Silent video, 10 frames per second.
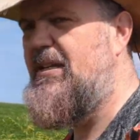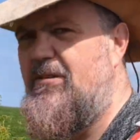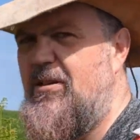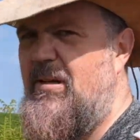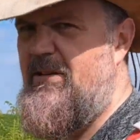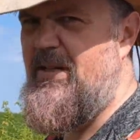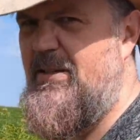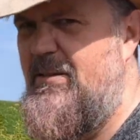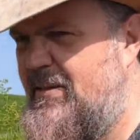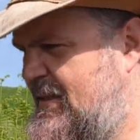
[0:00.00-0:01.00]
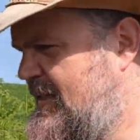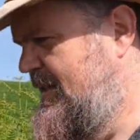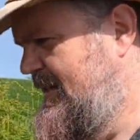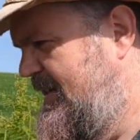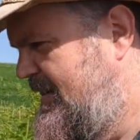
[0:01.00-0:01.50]
I've come out now.
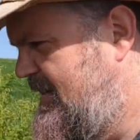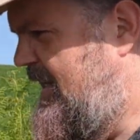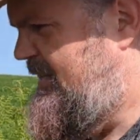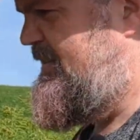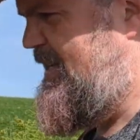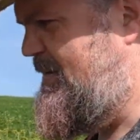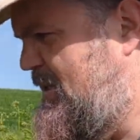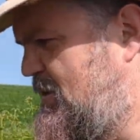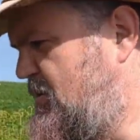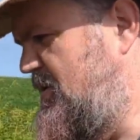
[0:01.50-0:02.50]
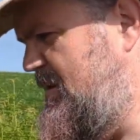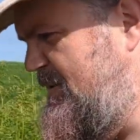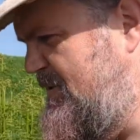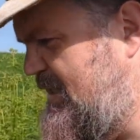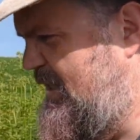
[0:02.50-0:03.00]
Last time I talked
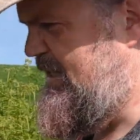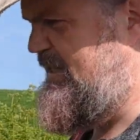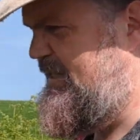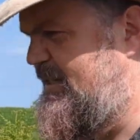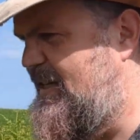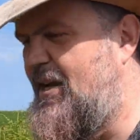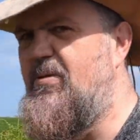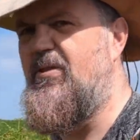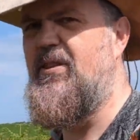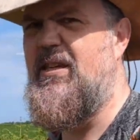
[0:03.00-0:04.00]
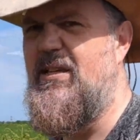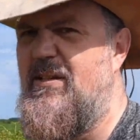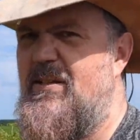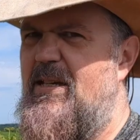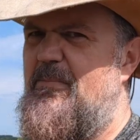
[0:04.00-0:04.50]
about apathy
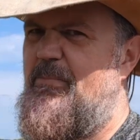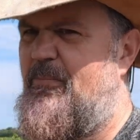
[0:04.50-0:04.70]
and